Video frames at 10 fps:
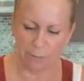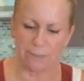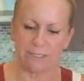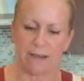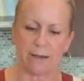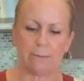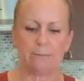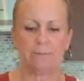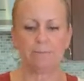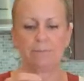was out.
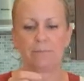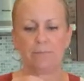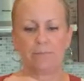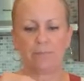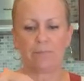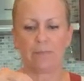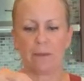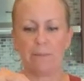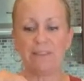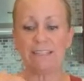
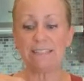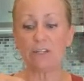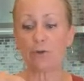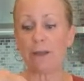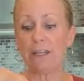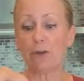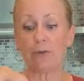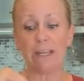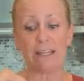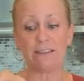But this is a great
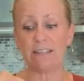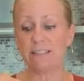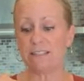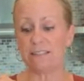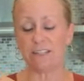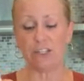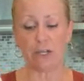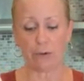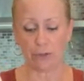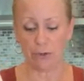ingredient. This, you